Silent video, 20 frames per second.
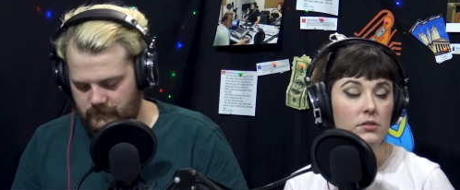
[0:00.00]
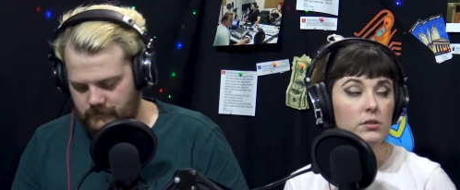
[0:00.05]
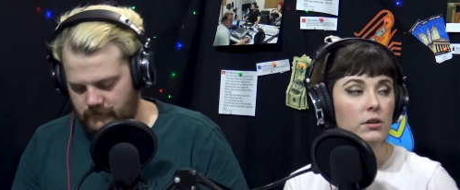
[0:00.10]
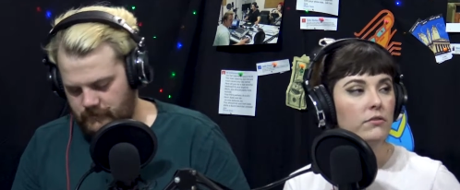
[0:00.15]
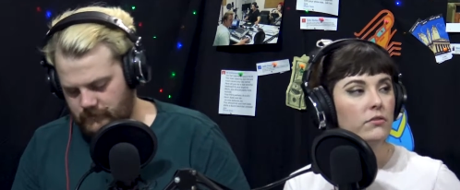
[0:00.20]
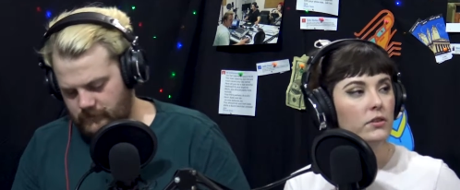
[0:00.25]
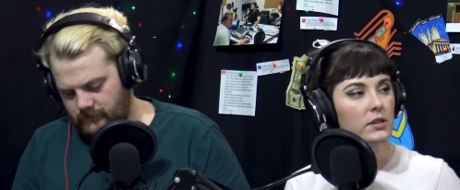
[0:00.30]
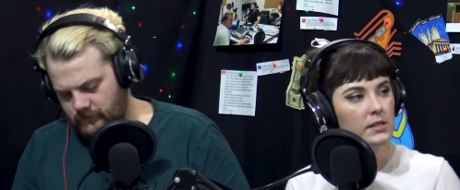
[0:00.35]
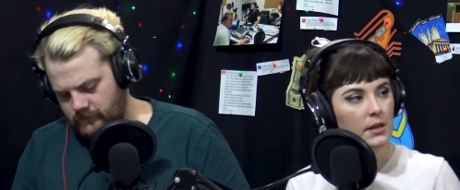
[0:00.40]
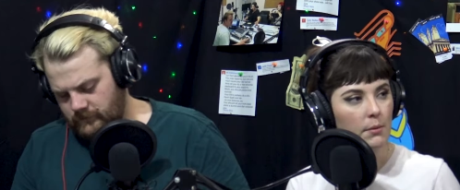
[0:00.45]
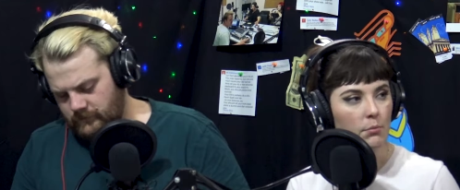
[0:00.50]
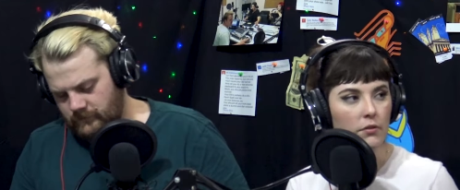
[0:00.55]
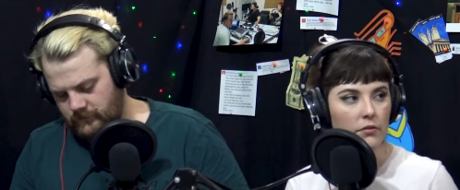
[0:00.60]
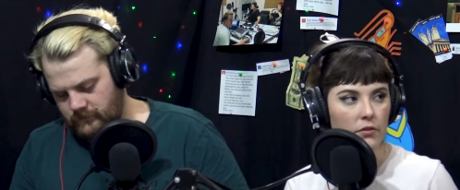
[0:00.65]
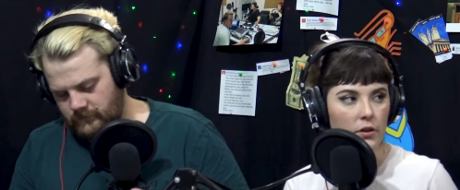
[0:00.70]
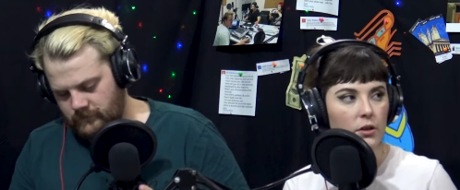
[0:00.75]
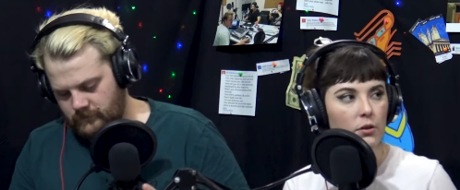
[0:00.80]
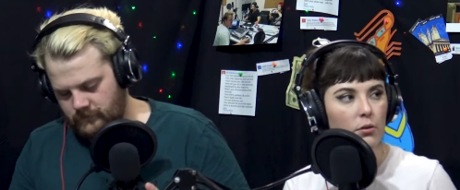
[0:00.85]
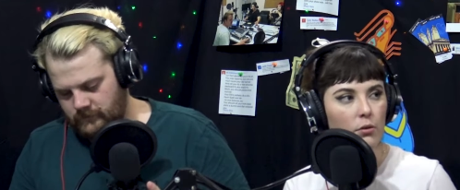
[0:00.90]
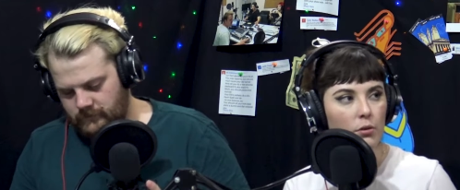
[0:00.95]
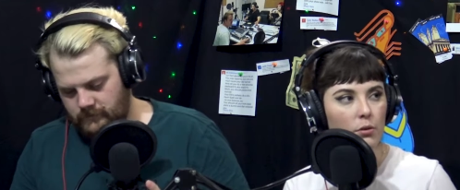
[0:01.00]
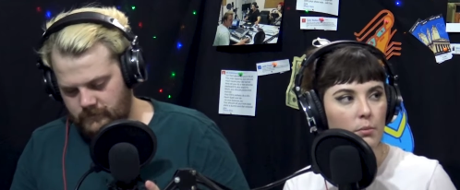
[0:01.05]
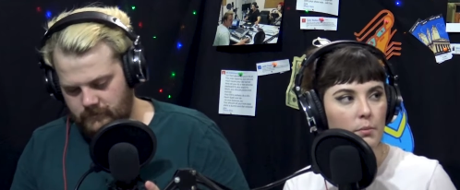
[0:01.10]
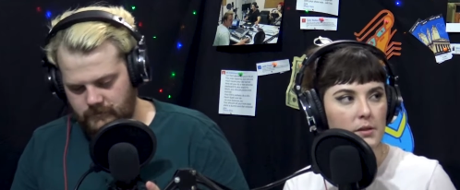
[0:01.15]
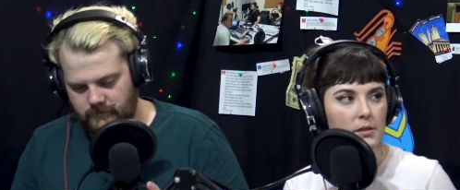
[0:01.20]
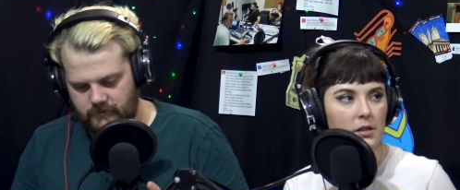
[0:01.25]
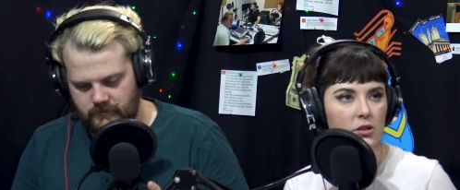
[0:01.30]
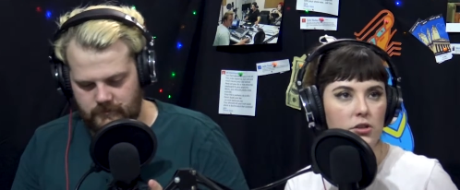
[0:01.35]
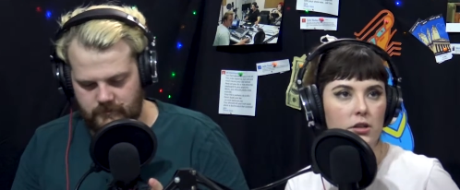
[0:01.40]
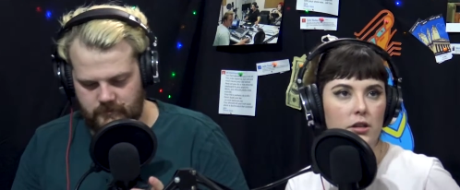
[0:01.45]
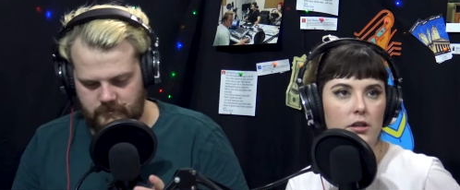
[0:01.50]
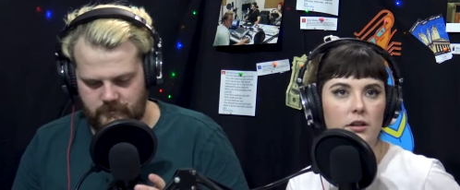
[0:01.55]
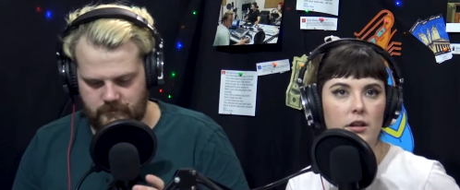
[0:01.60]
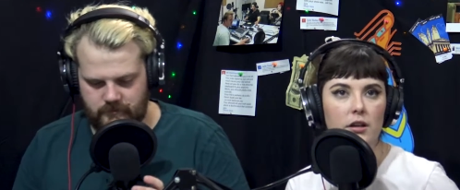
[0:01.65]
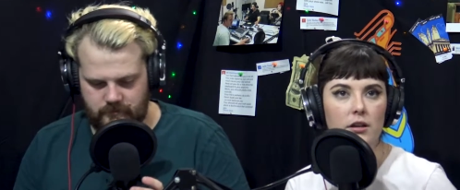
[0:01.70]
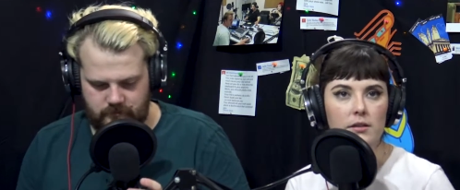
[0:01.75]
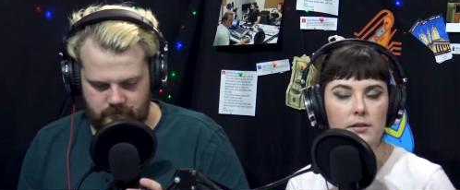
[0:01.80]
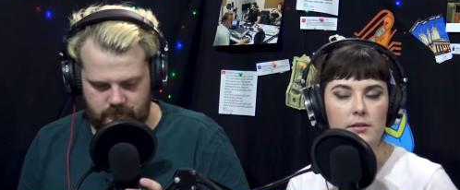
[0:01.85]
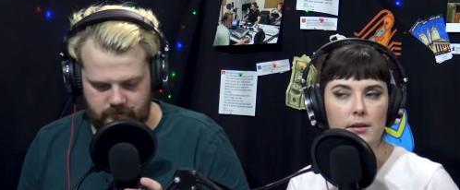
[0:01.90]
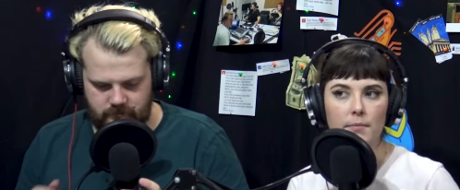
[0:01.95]
Speaker 1: So, for example, for your position,
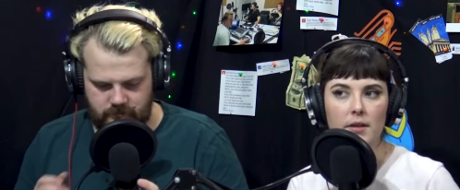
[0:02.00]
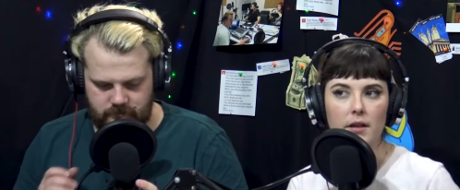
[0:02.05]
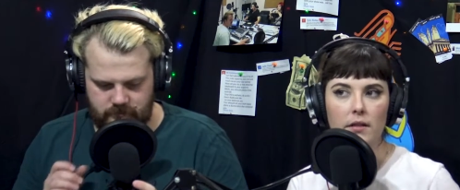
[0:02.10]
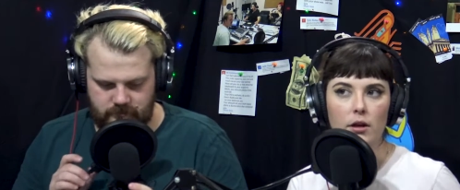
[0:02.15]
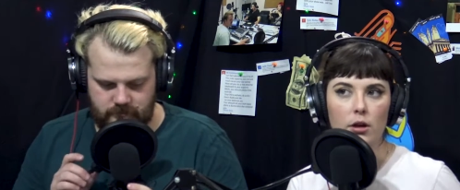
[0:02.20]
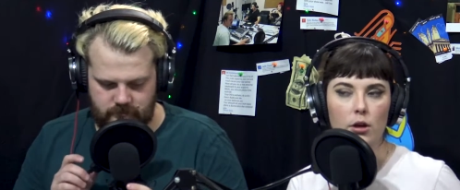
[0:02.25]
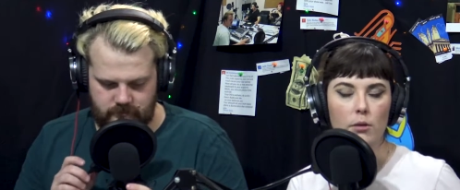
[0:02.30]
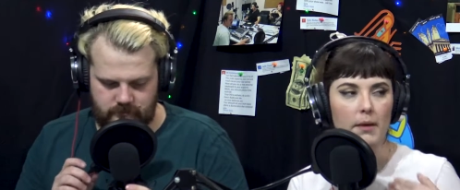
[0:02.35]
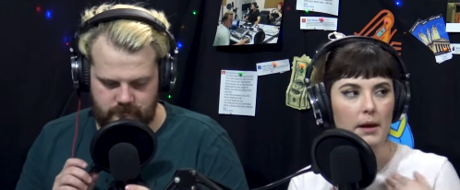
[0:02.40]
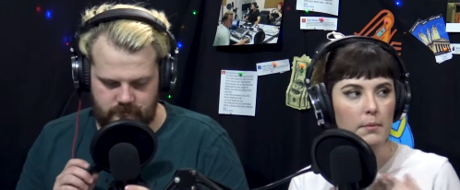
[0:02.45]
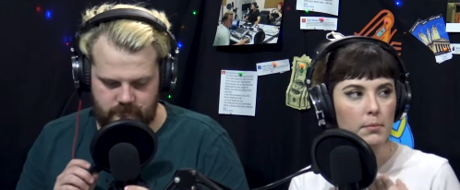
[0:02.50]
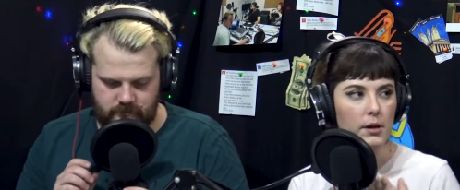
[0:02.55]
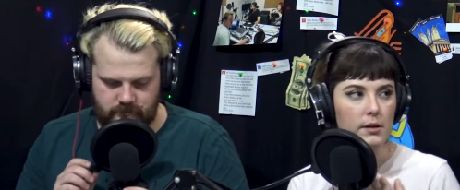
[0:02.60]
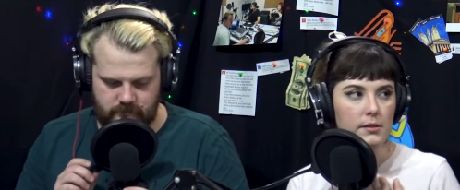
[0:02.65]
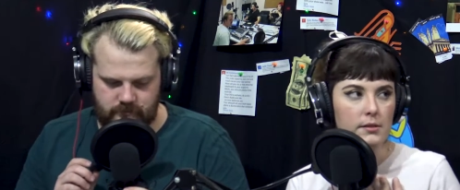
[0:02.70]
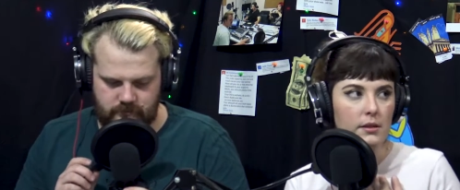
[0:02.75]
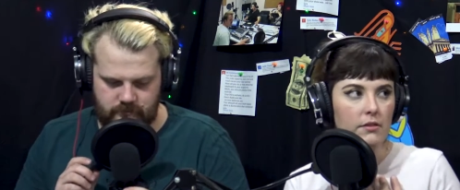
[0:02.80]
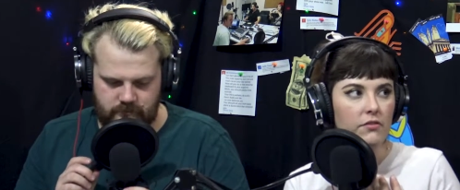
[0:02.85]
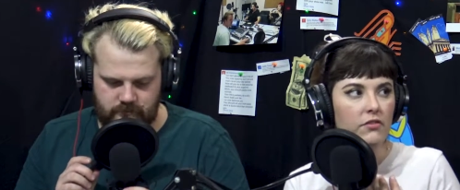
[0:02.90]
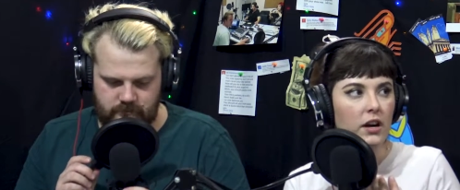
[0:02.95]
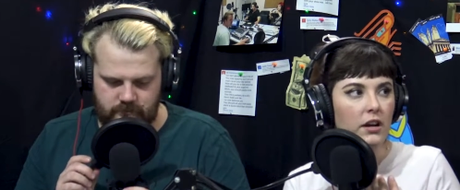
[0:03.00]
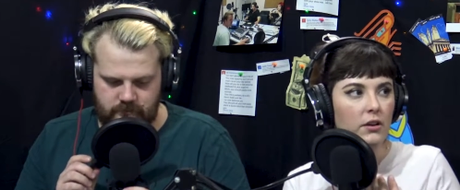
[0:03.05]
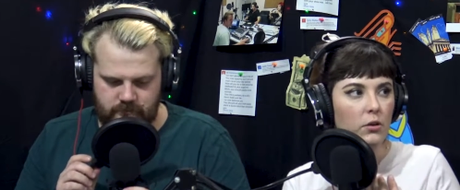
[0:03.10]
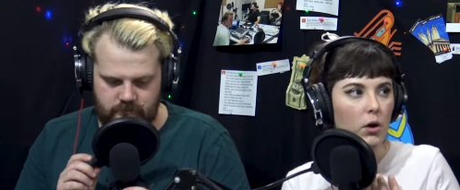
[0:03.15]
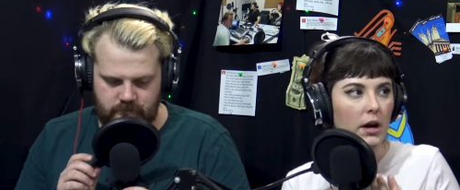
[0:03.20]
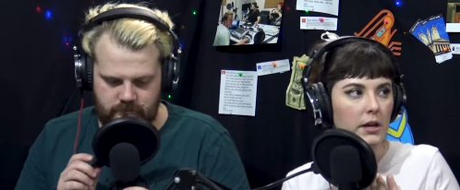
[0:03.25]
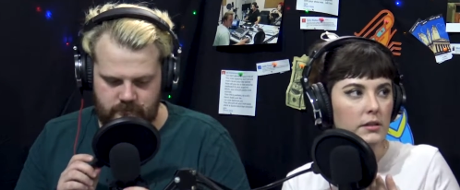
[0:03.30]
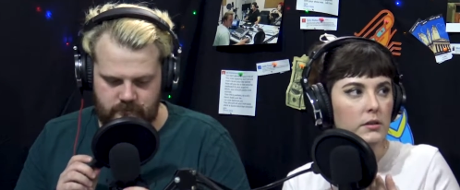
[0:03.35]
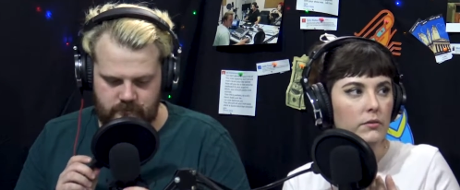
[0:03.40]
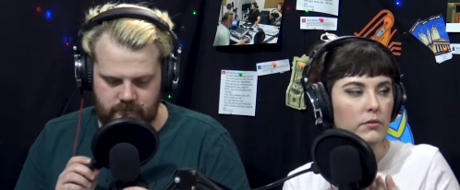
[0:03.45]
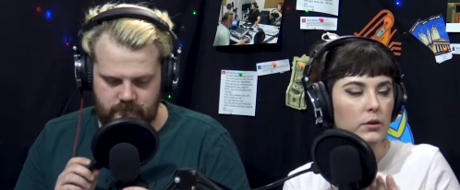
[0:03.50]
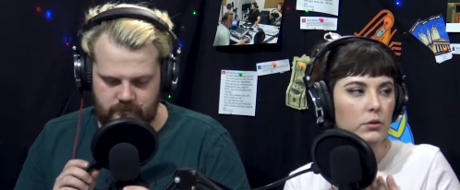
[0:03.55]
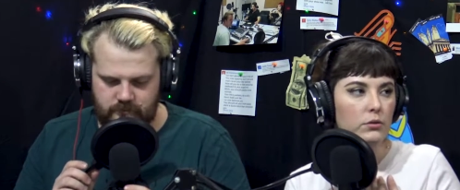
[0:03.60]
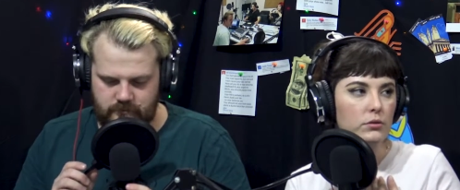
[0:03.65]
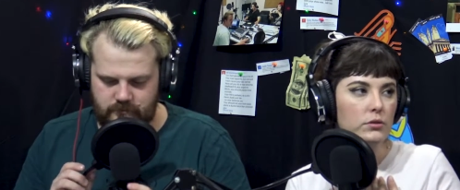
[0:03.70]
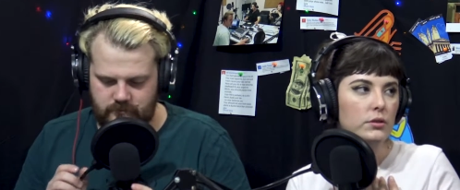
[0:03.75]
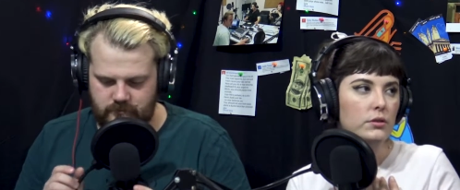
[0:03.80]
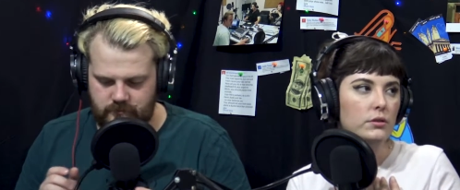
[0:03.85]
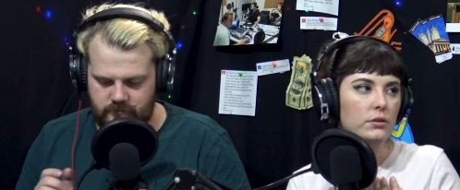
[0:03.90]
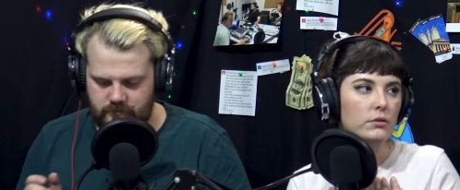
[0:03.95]
something that you may personally find quite
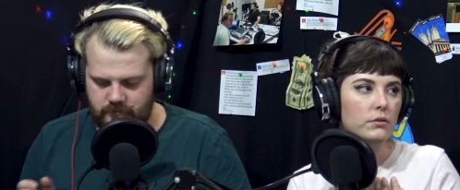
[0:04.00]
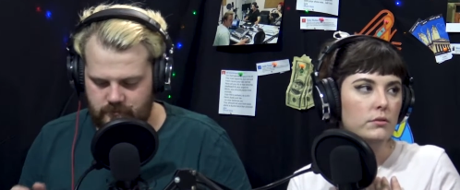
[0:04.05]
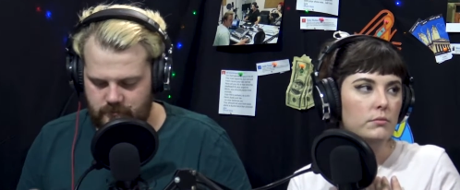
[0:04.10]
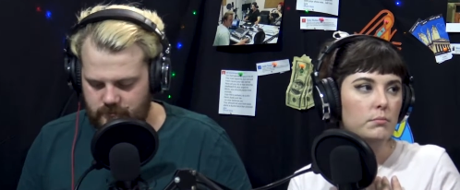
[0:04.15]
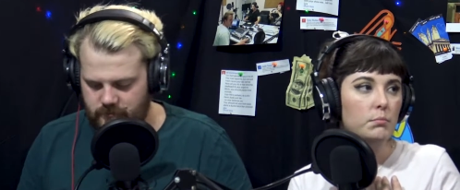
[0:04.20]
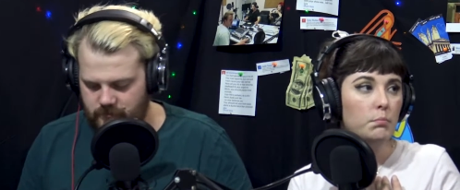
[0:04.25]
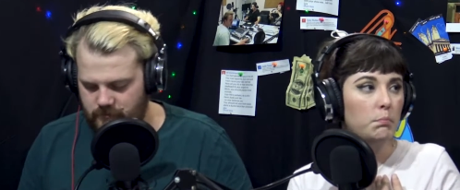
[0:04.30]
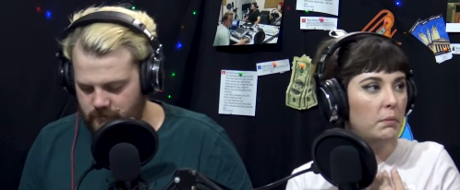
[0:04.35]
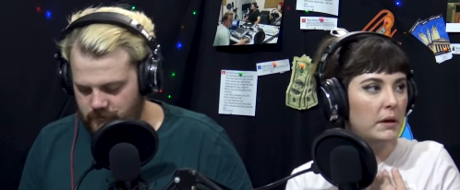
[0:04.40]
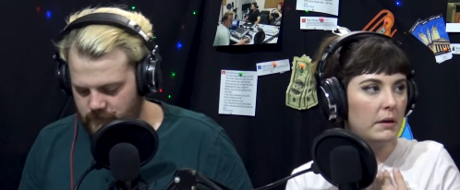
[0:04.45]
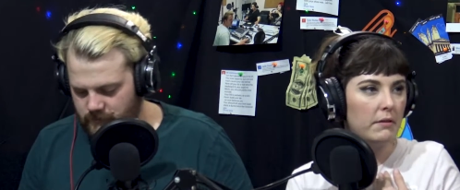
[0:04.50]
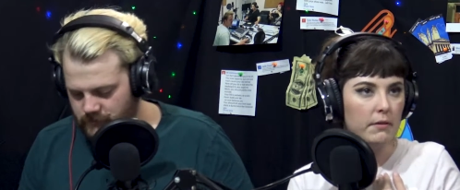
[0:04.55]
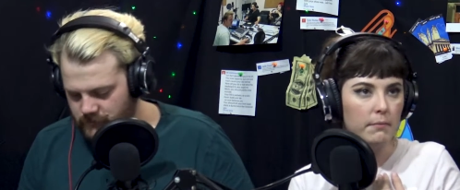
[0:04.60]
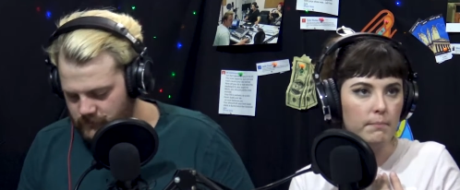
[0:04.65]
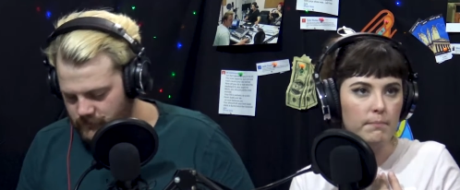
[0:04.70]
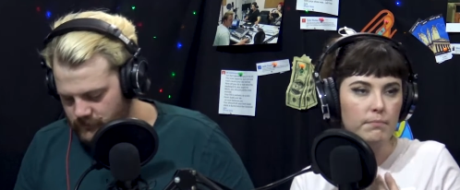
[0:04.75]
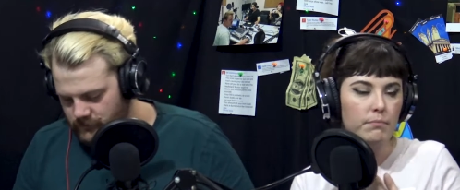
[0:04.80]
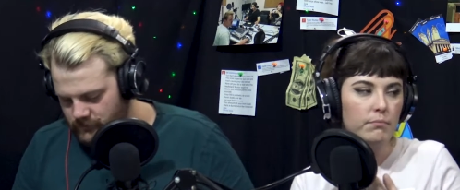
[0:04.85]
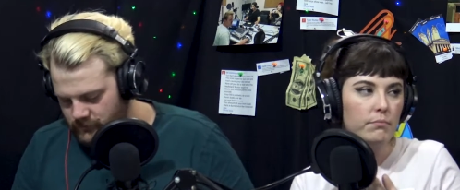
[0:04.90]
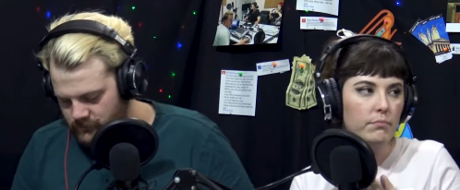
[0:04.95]
difficult to be